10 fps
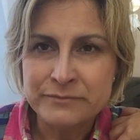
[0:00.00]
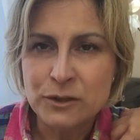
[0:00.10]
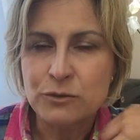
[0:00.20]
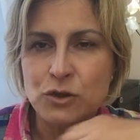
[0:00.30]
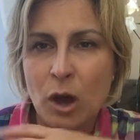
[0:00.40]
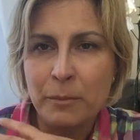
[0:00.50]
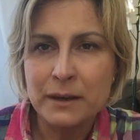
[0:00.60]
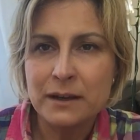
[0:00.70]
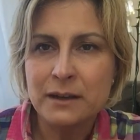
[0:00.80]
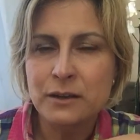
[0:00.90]
So
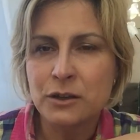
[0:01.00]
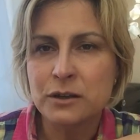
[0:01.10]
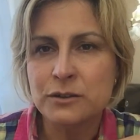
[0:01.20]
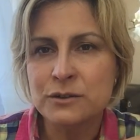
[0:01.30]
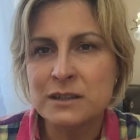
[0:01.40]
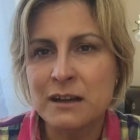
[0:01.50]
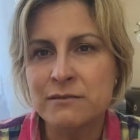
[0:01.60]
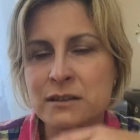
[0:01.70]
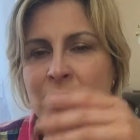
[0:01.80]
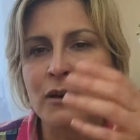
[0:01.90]
topically you can use
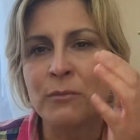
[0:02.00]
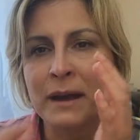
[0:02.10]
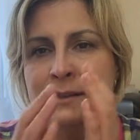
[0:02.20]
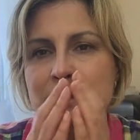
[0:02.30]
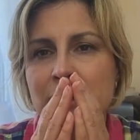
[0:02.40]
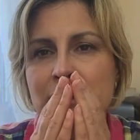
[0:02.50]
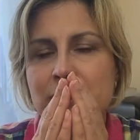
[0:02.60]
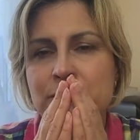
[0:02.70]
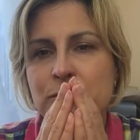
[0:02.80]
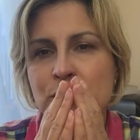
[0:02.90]
lavender aromatically
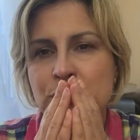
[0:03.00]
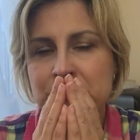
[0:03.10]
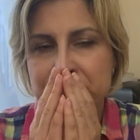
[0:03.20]
for